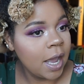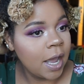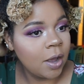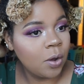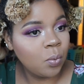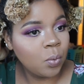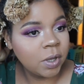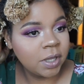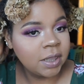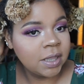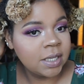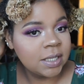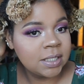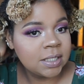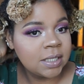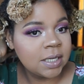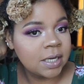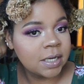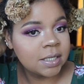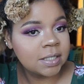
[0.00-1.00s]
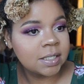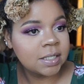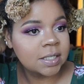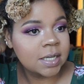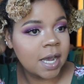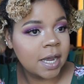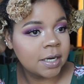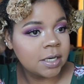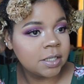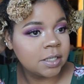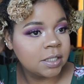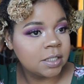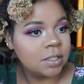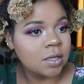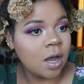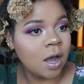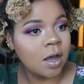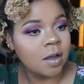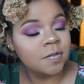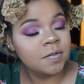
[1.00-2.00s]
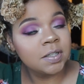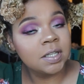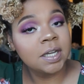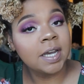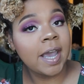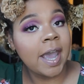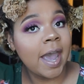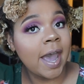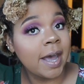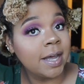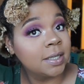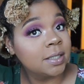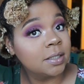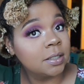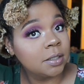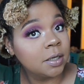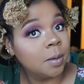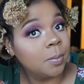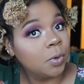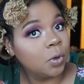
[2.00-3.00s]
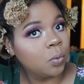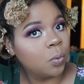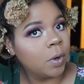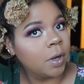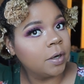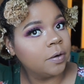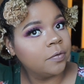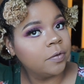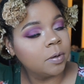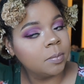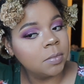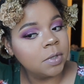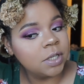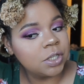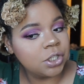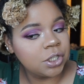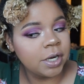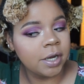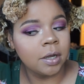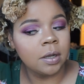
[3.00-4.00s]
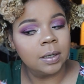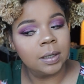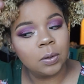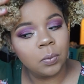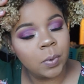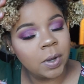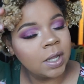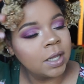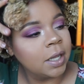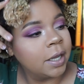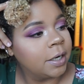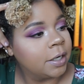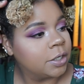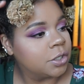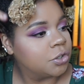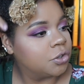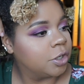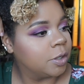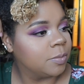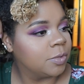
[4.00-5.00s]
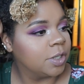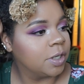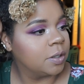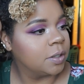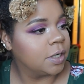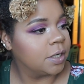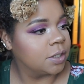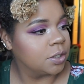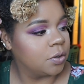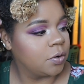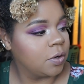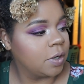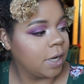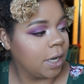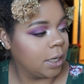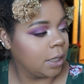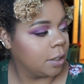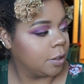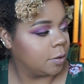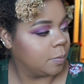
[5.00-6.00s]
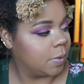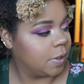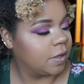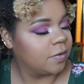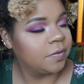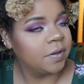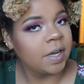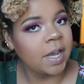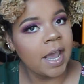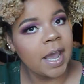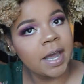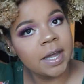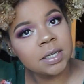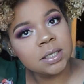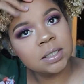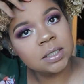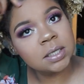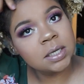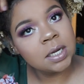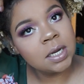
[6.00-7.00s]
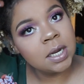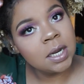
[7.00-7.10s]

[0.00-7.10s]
And what this does is kind of dissolves the cast, number one, from the gel. The Wetline Xtreme Gel does create a little bit of a cast.